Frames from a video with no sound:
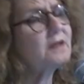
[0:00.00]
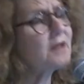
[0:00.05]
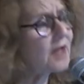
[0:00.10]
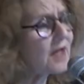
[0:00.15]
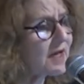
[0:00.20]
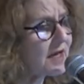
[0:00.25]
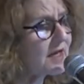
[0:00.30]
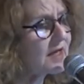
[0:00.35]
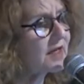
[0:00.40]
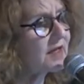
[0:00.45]

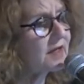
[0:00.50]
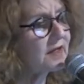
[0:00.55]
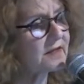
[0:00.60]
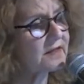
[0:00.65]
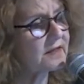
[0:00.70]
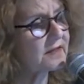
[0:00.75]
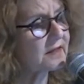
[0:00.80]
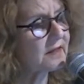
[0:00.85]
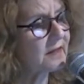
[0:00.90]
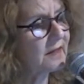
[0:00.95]

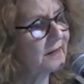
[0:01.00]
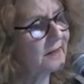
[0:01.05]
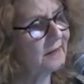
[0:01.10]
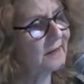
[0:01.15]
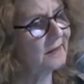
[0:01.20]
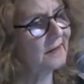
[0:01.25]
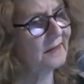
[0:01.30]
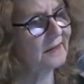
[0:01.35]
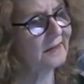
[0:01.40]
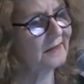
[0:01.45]
light
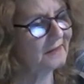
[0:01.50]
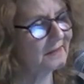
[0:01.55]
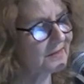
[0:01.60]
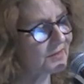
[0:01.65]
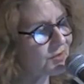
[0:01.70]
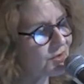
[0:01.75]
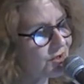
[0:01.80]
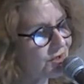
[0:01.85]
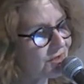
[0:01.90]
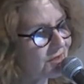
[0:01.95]

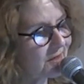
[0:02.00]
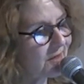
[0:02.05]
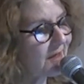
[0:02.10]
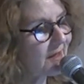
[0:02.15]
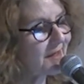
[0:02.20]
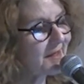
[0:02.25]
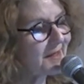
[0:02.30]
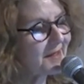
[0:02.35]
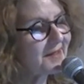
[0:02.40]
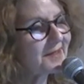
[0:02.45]
that
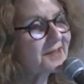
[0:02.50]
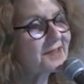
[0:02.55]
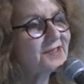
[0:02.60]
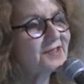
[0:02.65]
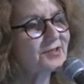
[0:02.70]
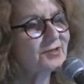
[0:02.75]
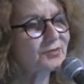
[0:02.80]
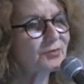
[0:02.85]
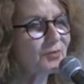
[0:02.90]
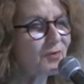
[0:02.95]

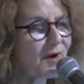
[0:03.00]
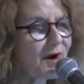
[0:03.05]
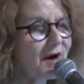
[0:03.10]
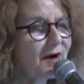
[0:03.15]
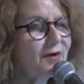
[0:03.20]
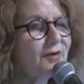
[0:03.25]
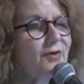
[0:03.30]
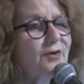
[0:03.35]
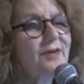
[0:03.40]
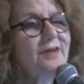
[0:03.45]
shines through
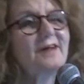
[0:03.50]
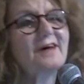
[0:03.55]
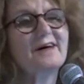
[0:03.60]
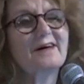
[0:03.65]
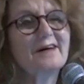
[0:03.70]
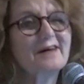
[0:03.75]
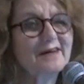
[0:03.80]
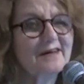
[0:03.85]
our love.